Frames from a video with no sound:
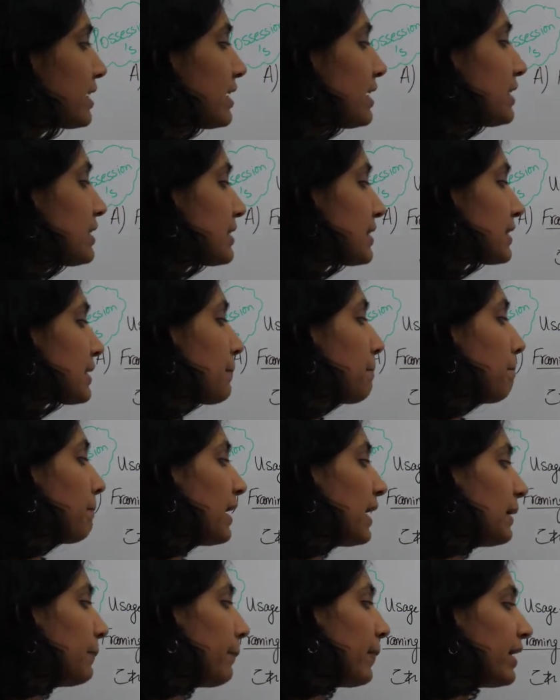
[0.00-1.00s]
is
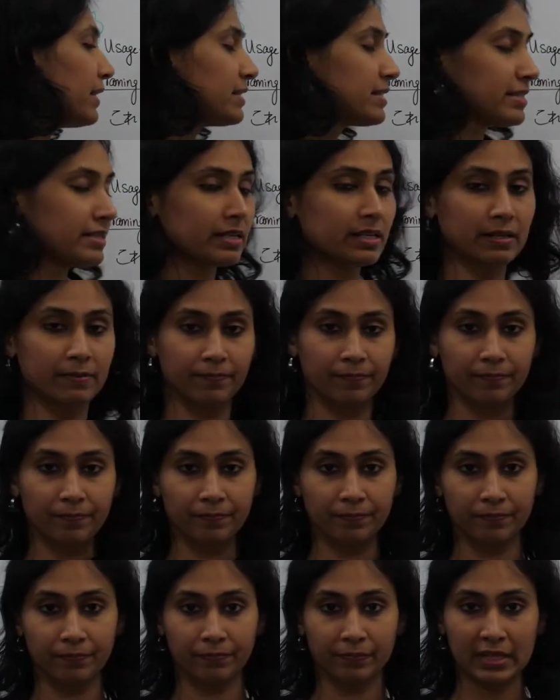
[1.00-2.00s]
my pencil
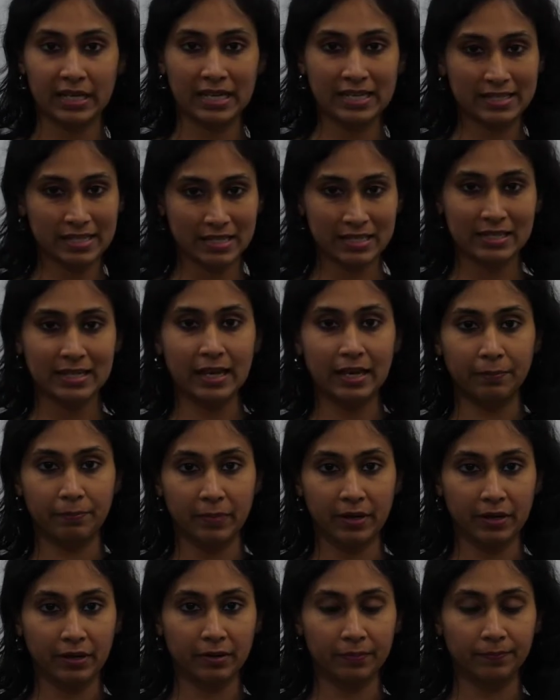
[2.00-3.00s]
is a
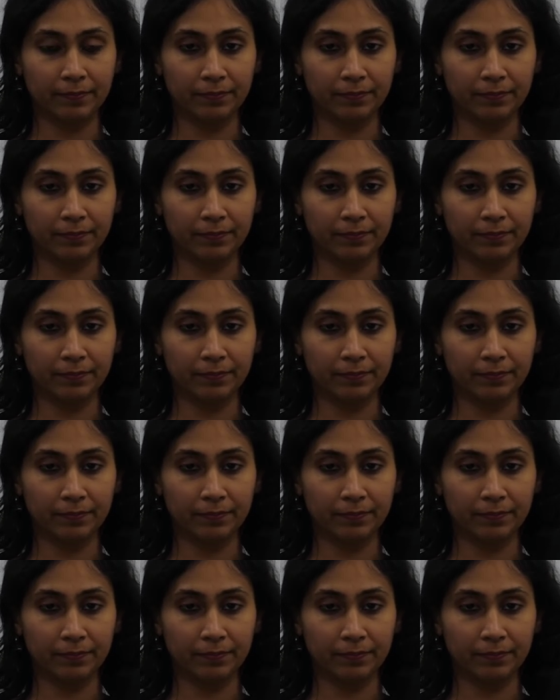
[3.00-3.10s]
statement.